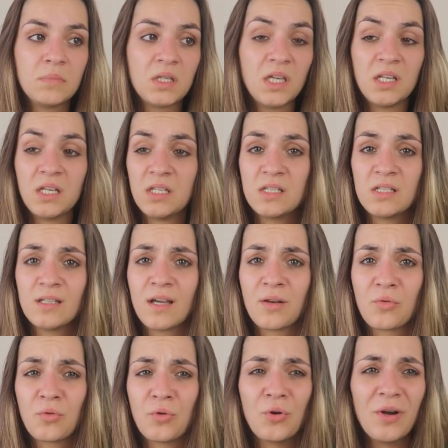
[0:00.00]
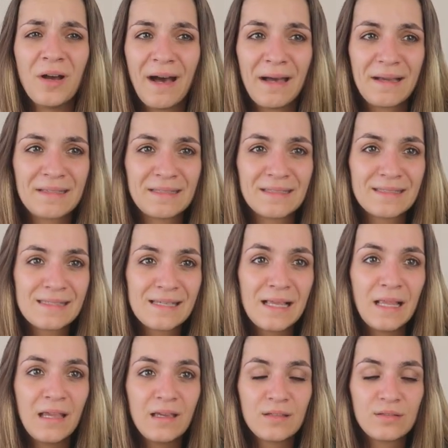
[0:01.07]
Canadian, I don't know, accent.
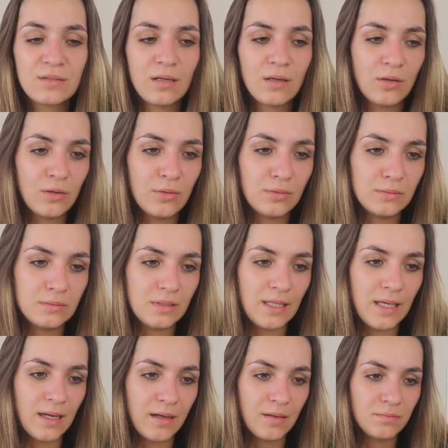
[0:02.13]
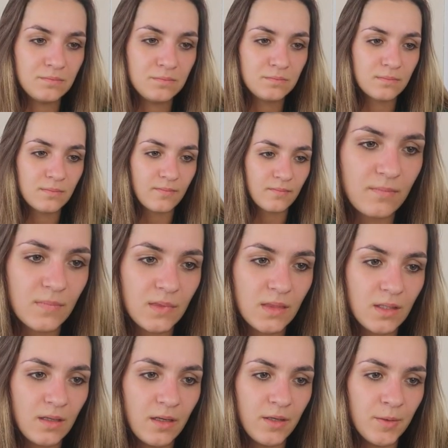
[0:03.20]
So yeah,
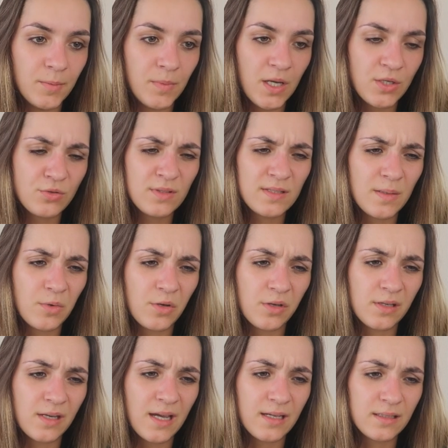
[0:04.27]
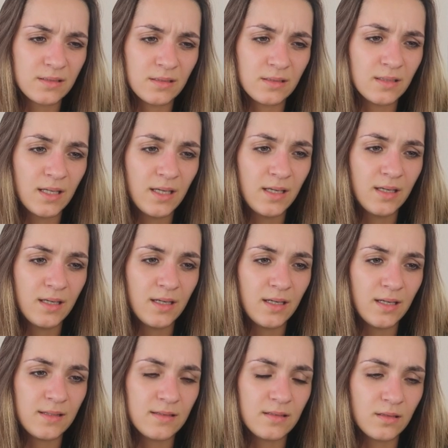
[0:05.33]
actually the American accent,
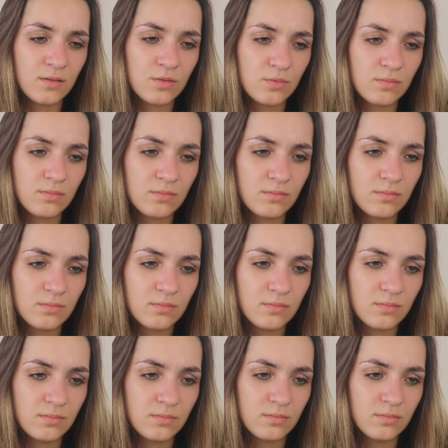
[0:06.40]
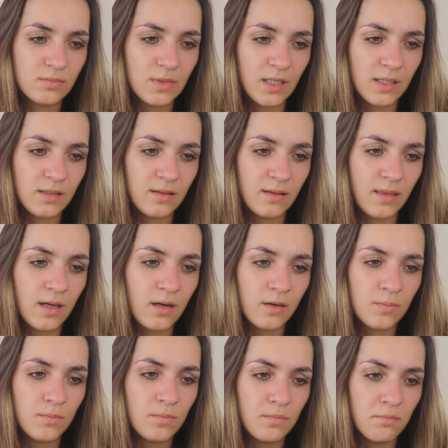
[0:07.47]
it's not like there
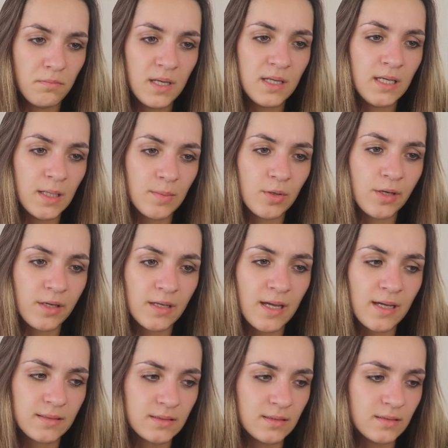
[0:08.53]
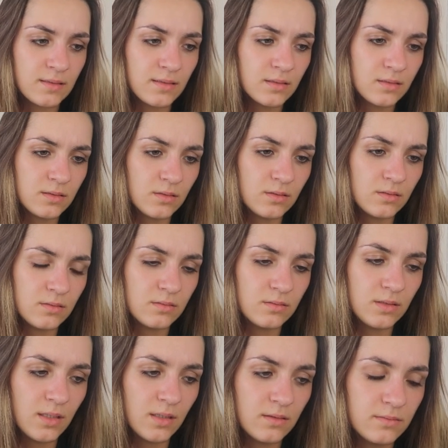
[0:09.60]
are many American accents, so
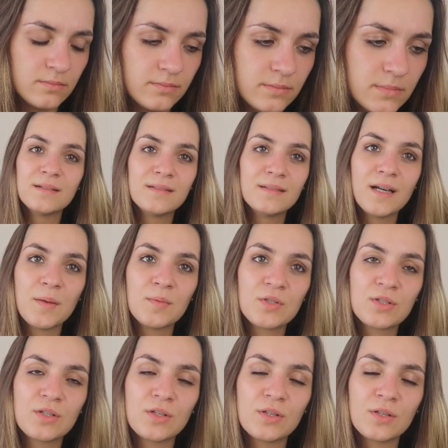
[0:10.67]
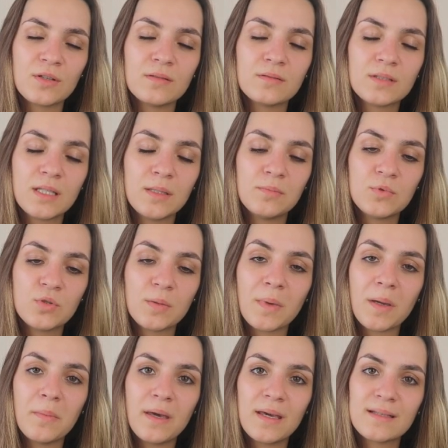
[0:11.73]
yeah. I'm just gonna keep doing
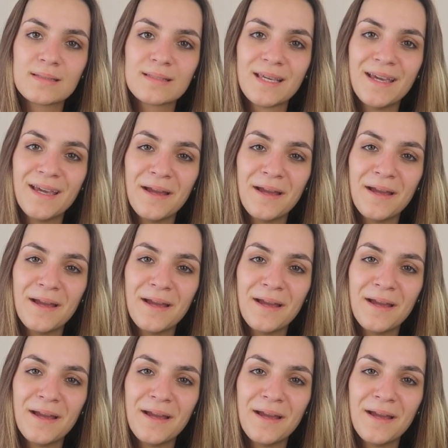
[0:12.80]
my best.